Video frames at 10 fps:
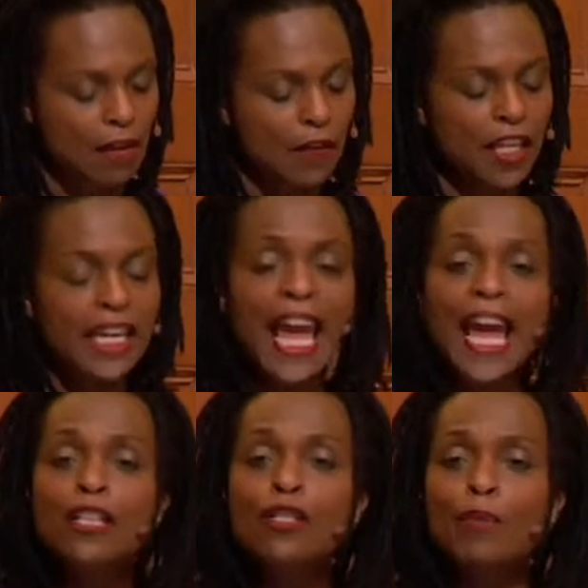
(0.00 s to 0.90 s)
for the
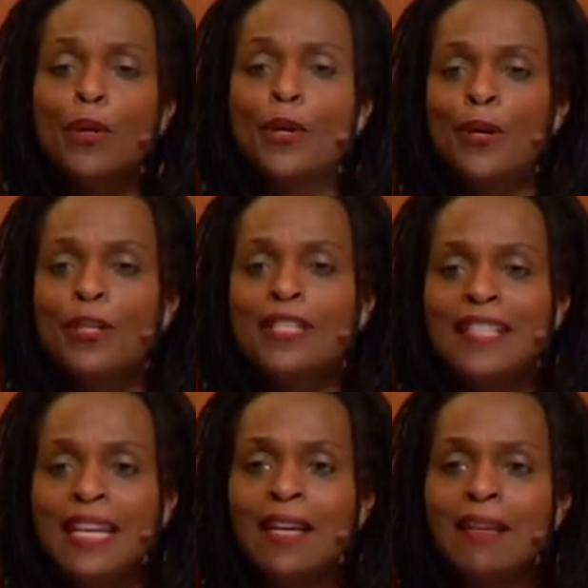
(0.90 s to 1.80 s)
caged bird
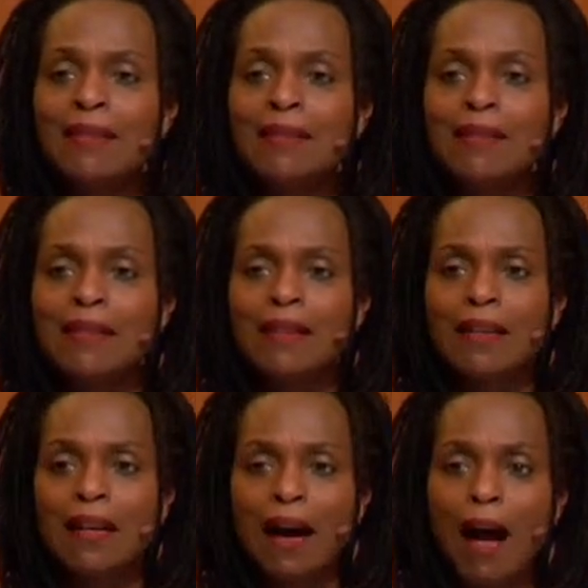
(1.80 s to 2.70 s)
sings
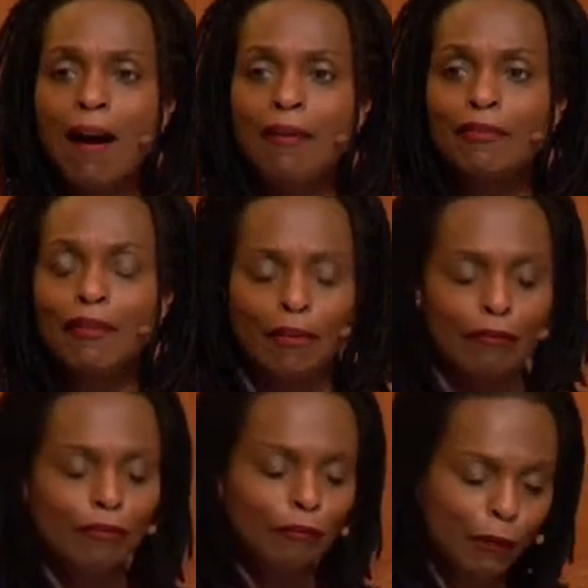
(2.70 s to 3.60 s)
of
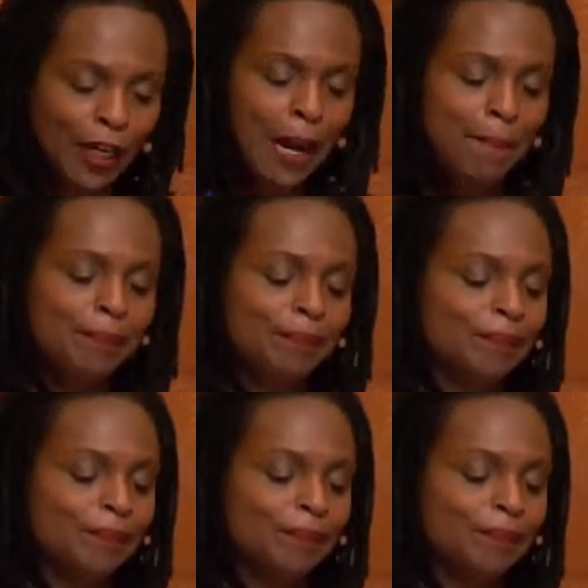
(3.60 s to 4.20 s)
freedom.